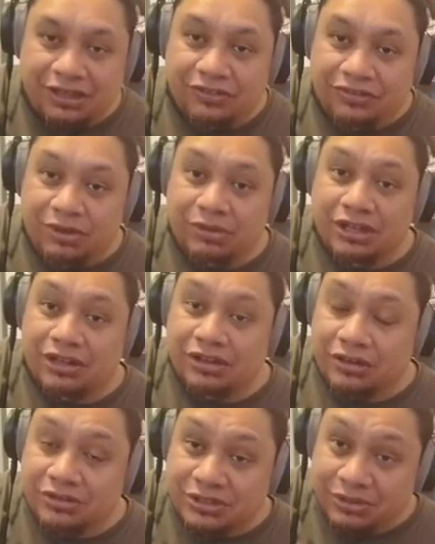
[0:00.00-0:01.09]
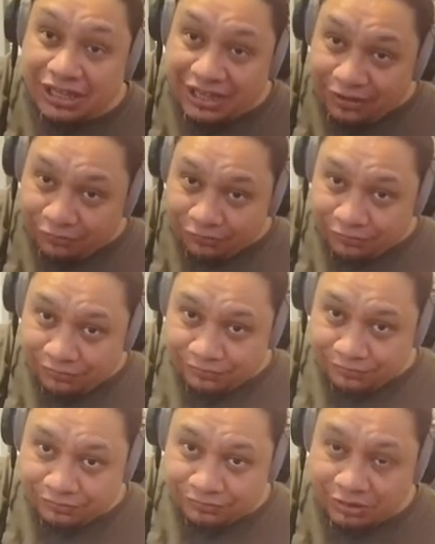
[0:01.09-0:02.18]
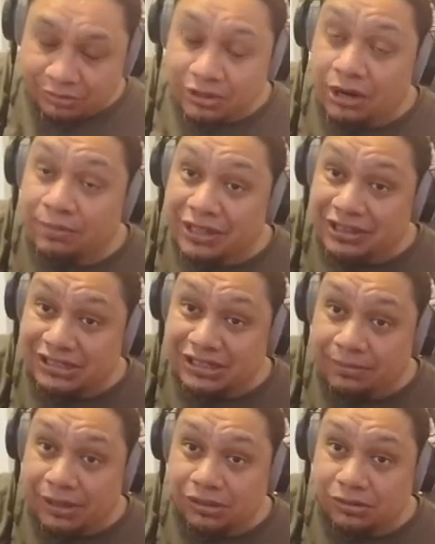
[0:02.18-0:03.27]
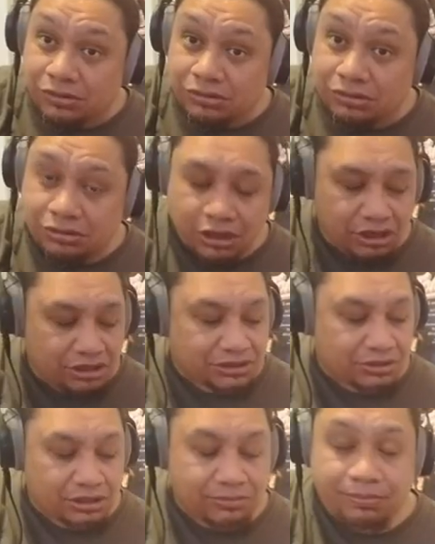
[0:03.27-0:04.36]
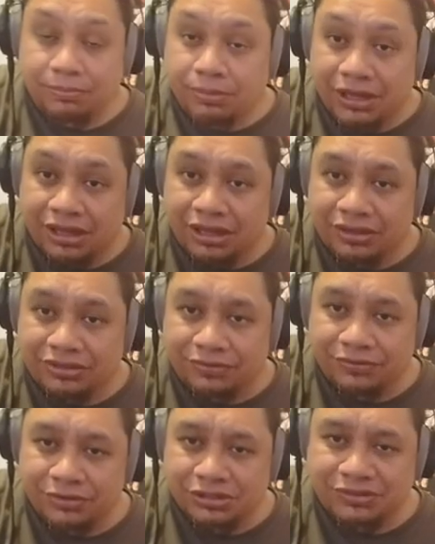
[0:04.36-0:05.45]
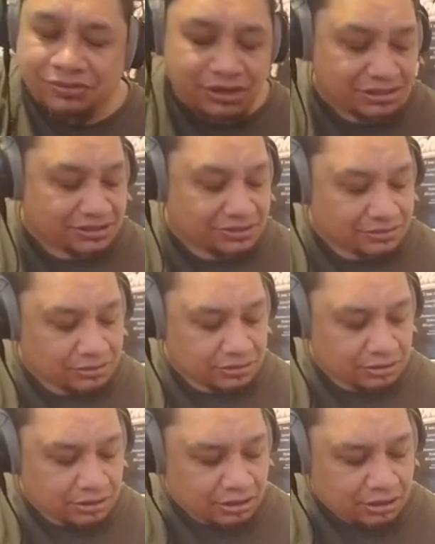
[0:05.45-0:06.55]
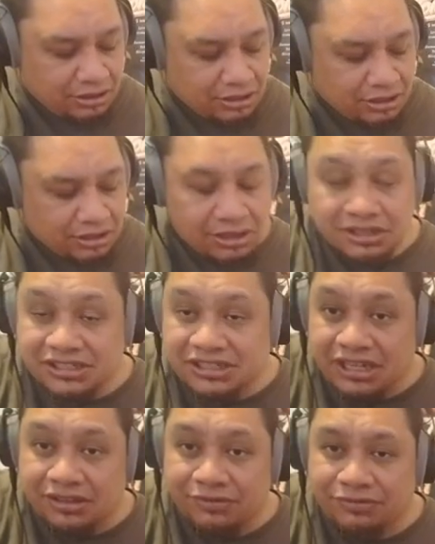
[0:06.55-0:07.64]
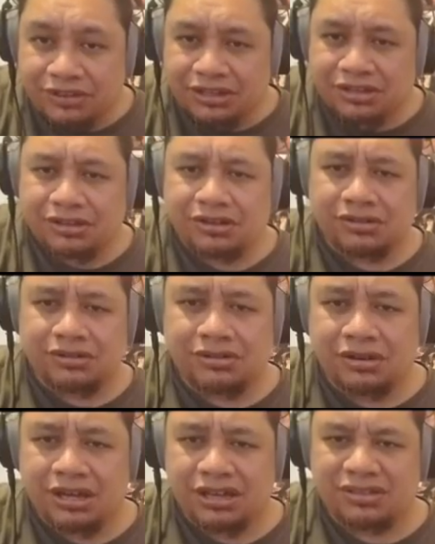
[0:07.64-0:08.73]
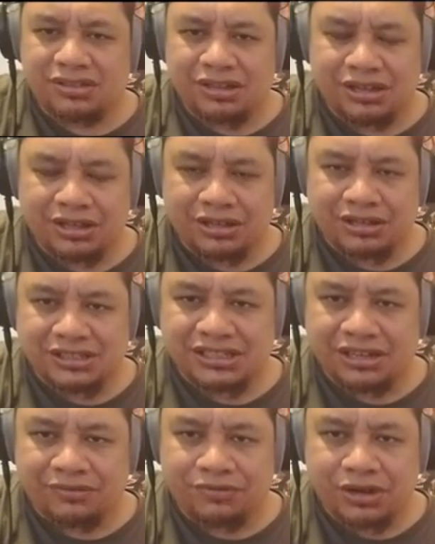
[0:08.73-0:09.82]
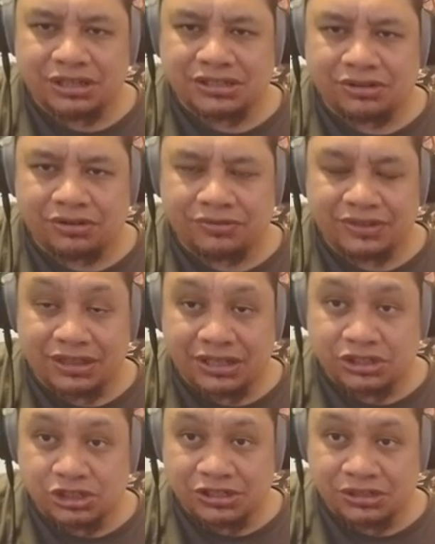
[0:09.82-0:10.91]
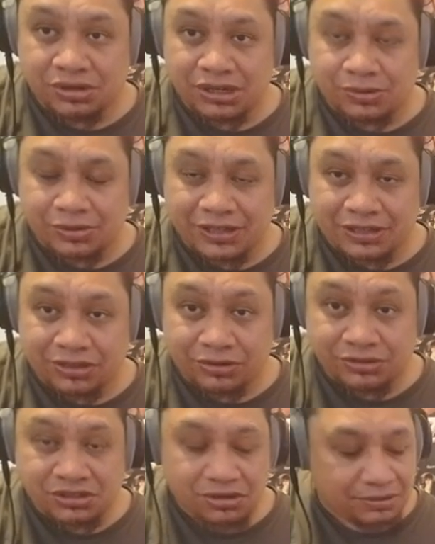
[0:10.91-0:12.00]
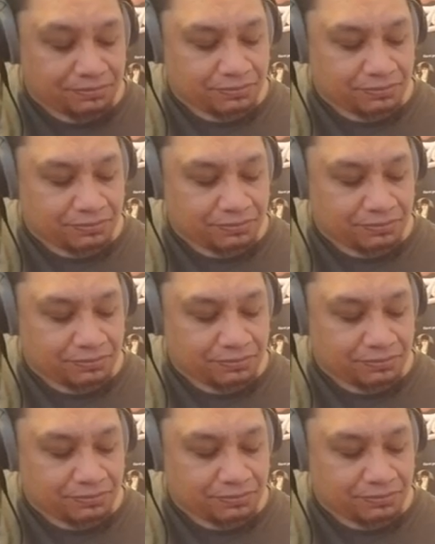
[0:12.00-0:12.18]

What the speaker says: Then we're going to go to an F. And we're going to play this in a bar chord. So we're going to bar the 1st fret. 2nd finger on the 2nd fret of the G string, or the 3rd string.